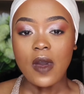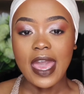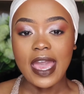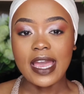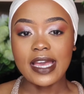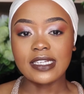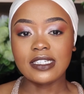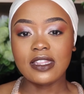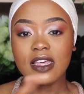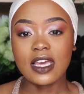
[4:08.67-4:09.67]
and
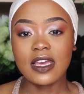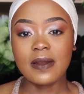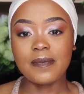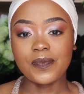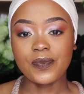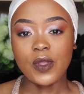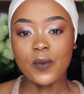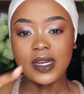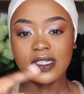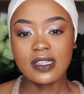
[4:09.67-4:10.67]
the
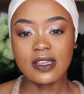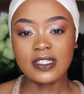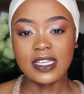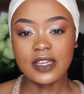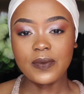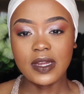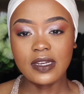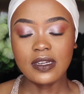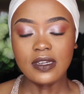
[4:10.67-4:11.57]
what is the second one,